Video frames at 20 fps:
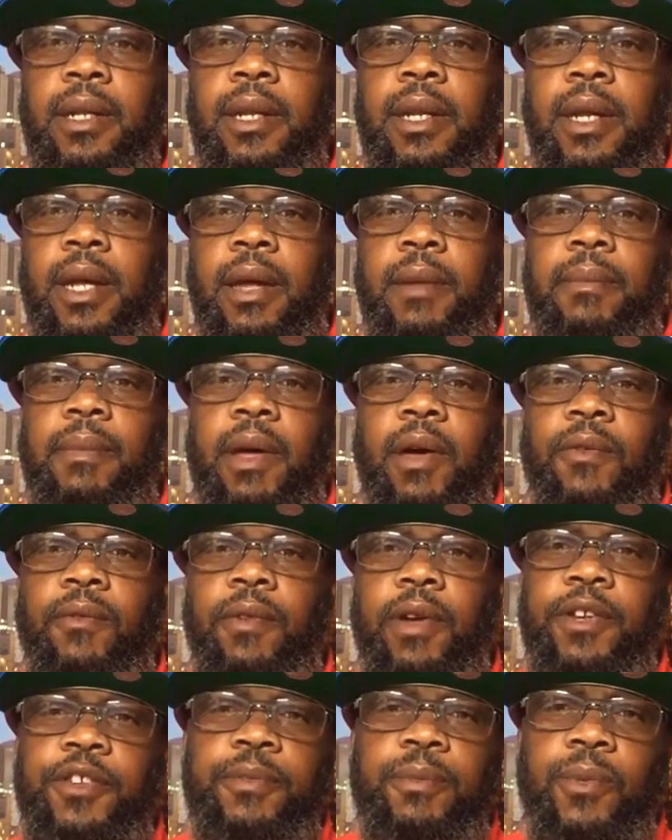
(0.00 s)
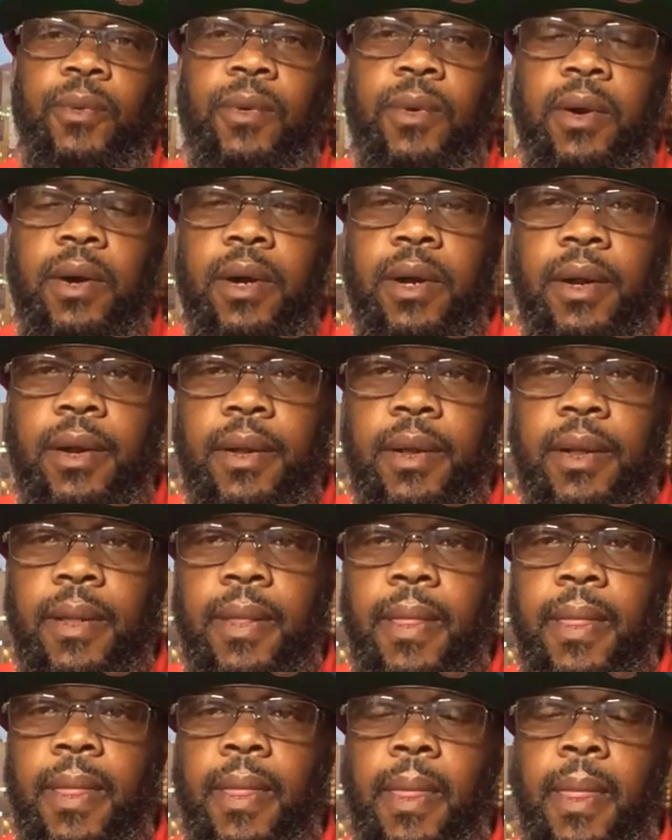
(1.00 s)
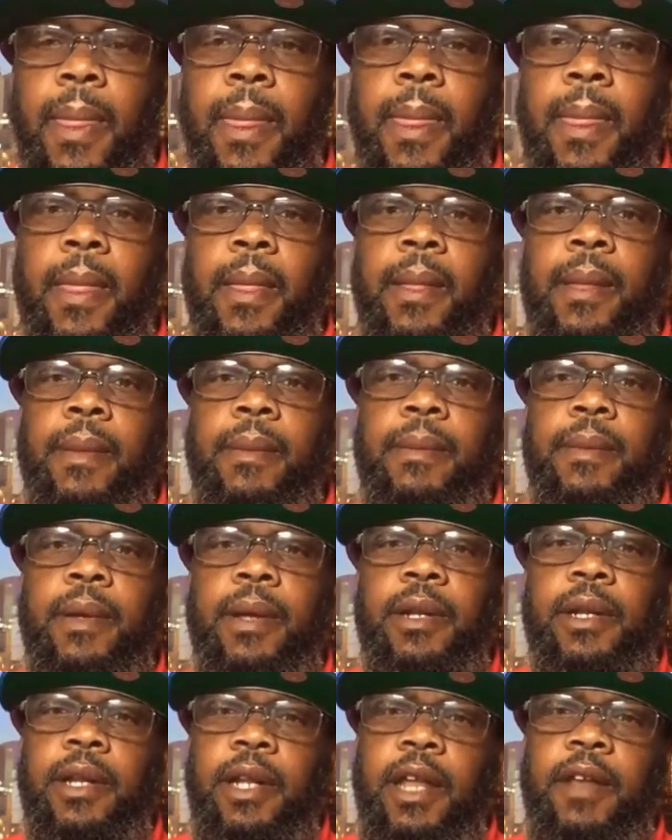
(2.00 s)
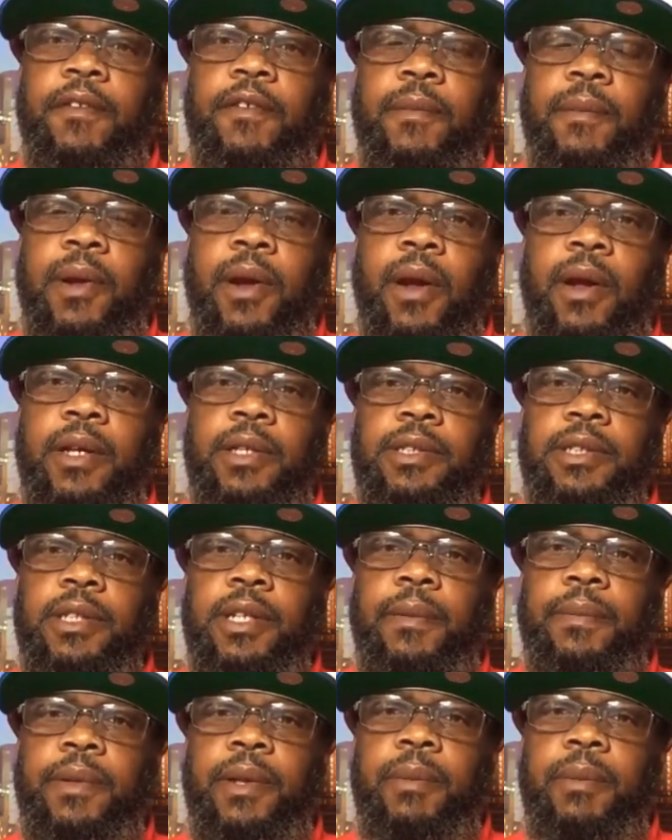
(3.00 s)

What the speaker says: at Mount Rushmore, and the Native Americans are up there